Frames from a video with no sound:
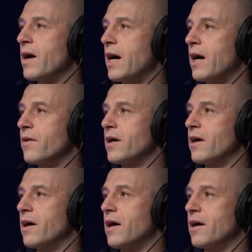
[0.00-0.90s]
And it,
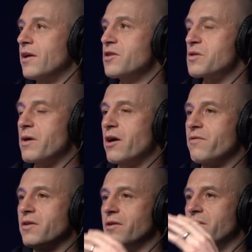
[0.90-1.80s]
and it doesn't matter
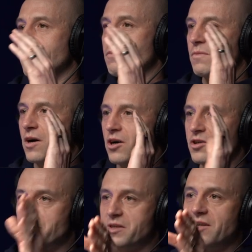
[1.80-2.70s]
if you you're
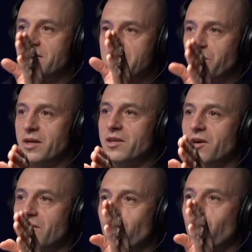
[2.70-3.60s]
100% disciplined
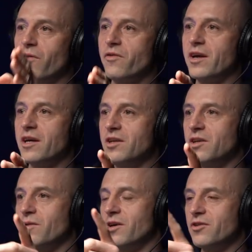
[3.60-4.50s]
on one thing and you
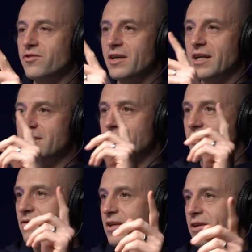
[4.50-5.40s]
do a 180
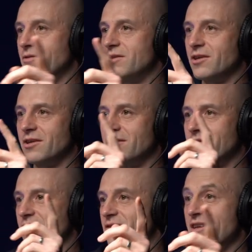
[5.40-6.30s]
degree U-turn
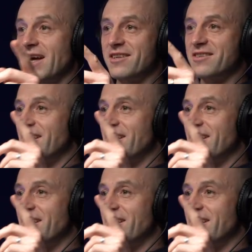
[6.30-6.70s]
the next